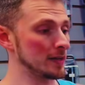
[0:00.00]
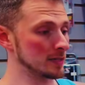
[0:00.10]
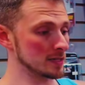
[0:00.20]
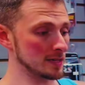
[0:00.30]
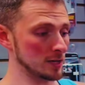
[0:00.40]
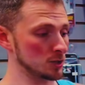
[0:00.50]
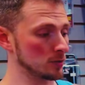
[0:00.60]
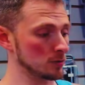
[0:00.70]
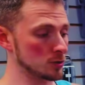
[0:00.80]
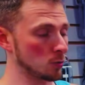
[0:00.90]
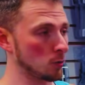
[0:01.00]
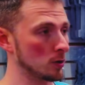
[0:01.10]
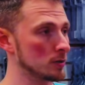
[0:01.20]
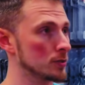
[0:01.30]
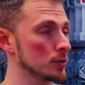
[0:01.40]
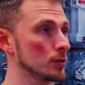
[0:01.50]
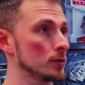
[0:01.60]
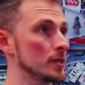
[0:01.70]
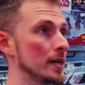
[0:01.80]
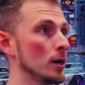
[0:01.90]
this section of the store to
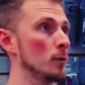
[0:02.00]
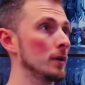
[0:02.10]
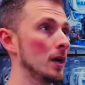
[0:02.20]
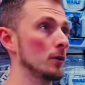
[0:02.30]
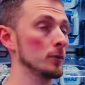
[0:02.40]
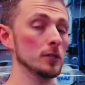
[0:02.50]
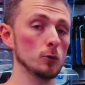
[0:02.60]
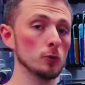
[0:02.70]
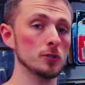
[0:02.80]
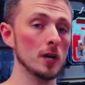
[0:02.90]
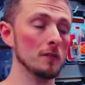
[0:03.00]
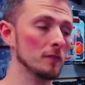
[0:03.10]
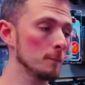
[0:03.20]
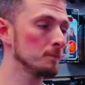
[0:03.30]
take home a lot of really cool stuff.